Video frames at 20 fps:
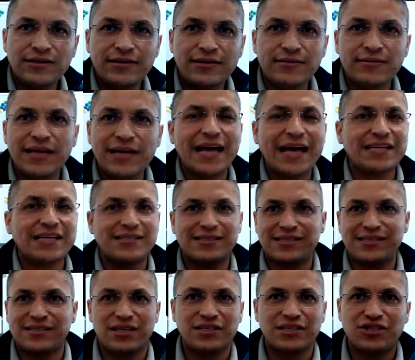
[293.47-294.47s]

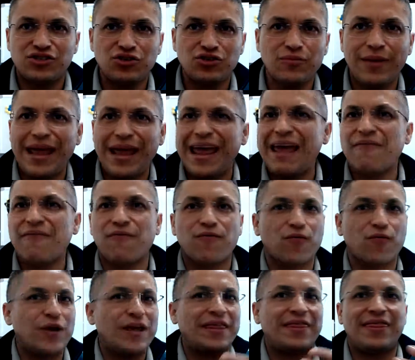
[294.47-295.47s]
desks, consume
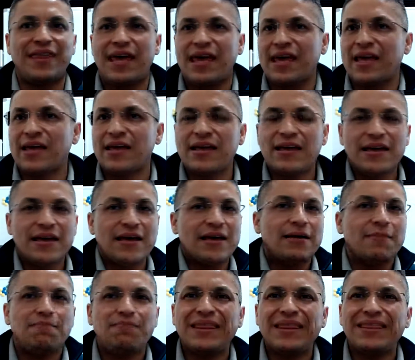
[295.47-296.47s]
everything,
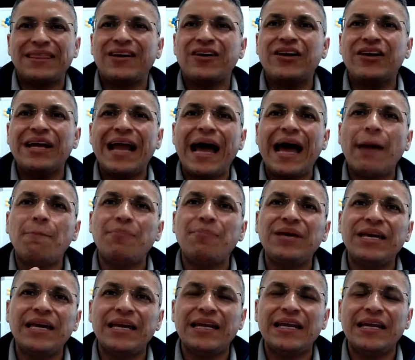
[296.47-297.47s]
but they're not
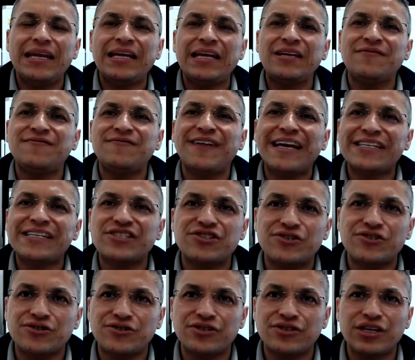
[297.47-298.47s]
being
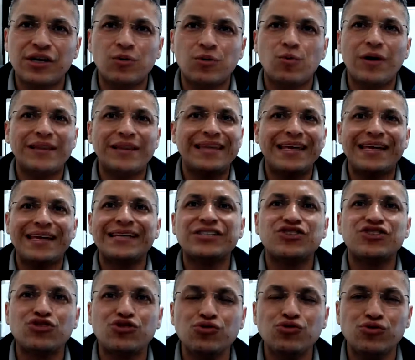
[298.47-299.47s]
investors in what they
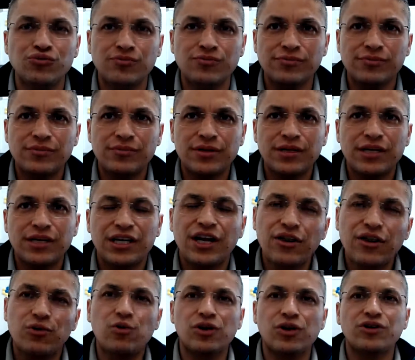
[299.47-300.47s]
consume. In
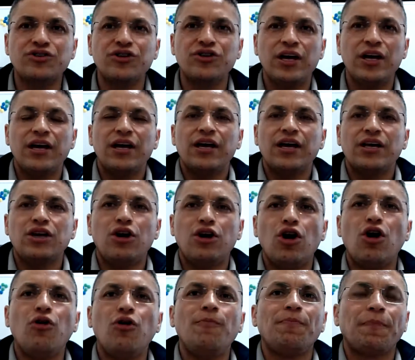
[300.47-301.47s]
other words, you
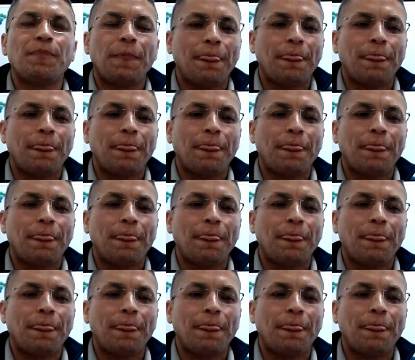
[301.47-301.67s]
know,